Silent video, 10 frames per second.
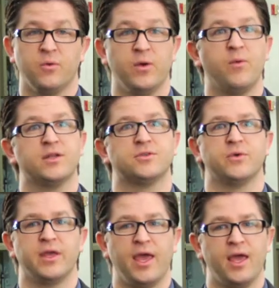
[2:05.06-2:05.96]
we want to
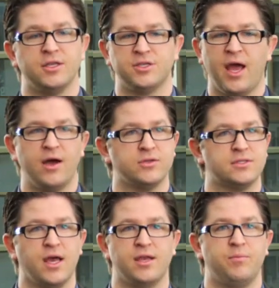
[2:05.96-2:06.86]
engage
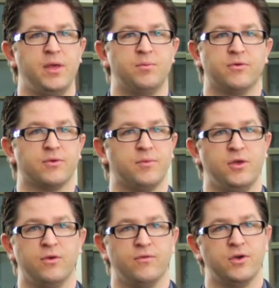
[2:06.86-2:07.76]
outside people from the
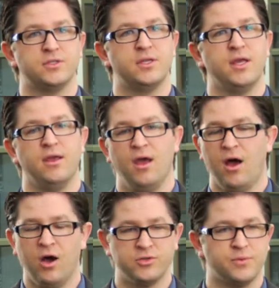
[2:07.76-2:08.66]
university,
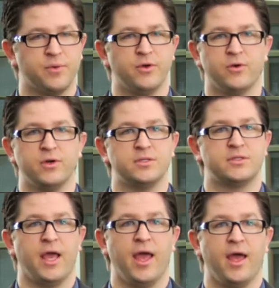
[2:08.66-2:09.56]

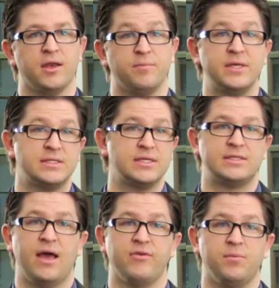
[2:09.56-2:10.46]
entrepreneurs and
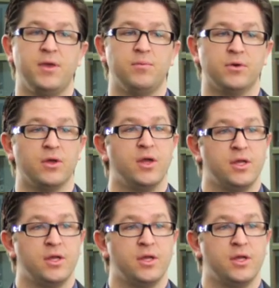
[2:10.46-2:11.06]
business-savvy people